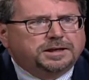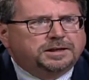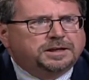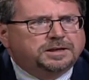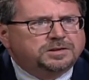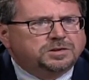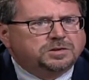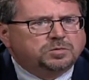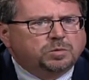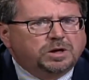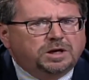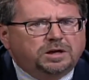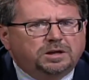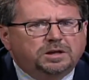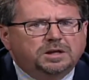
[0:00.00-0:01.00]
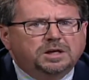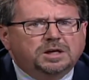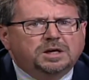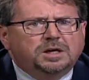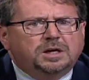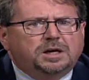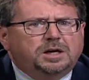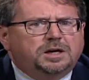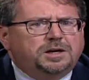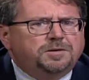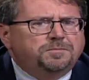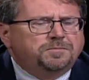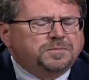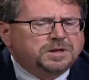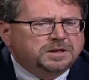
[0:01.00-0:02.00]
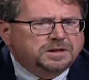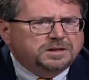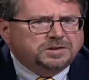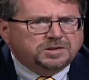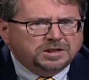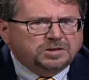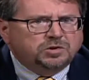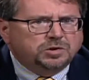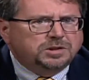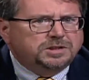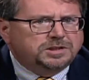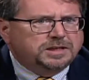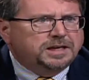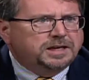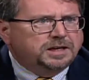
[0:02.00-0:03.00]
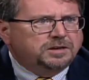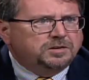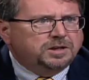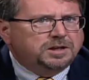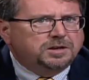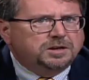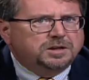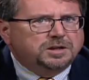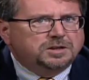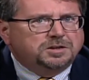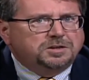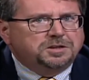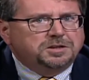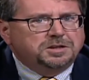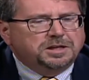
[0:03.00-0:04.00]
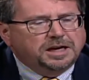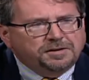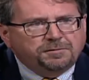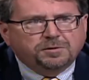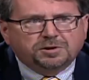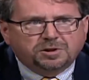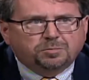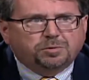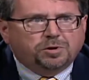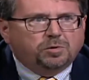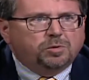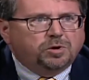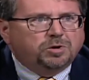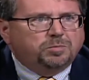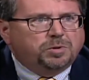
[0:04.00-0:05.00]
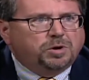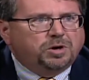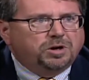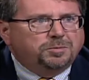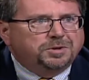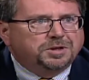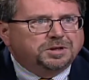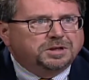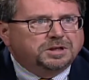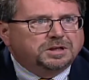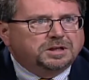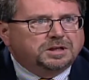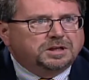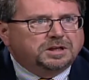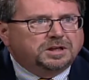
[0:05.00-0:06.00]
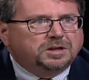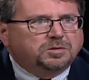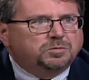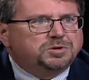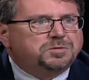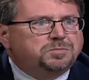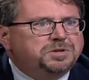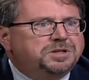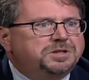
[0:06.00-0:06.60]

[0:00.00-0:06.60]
case as well, essentially saying that the effort to prorogue Parliament was being